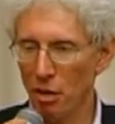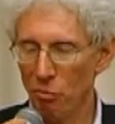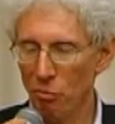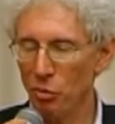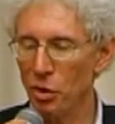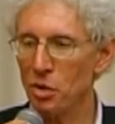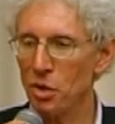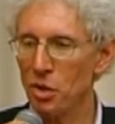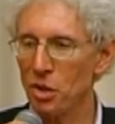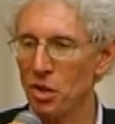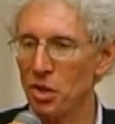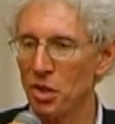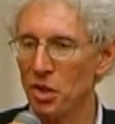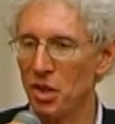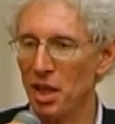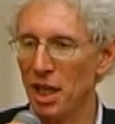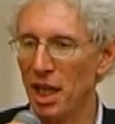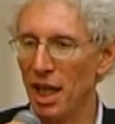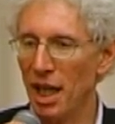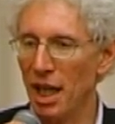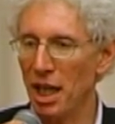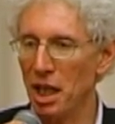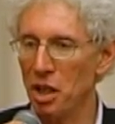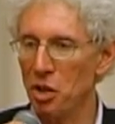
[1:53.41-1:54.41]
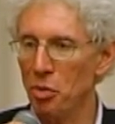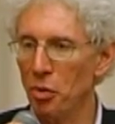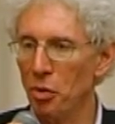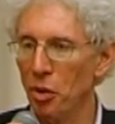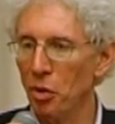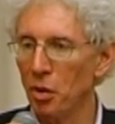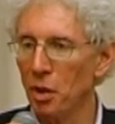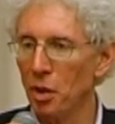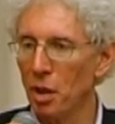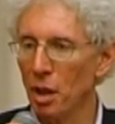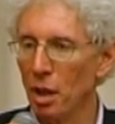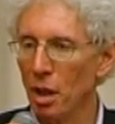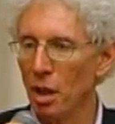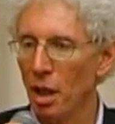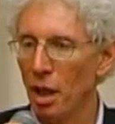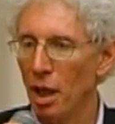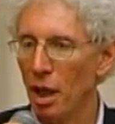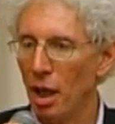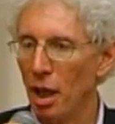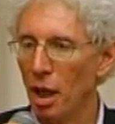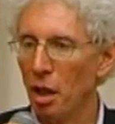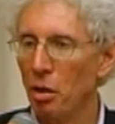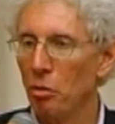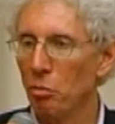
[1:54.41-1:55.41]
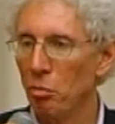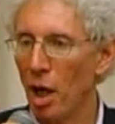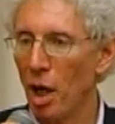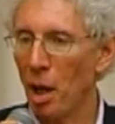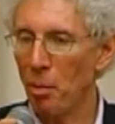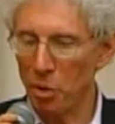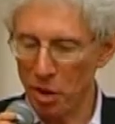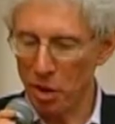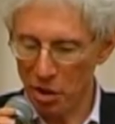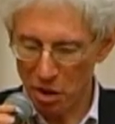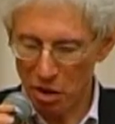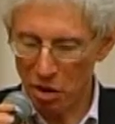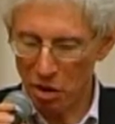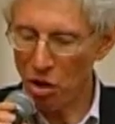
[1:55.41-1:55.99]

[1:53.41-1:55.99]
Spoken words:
which is the annual Robert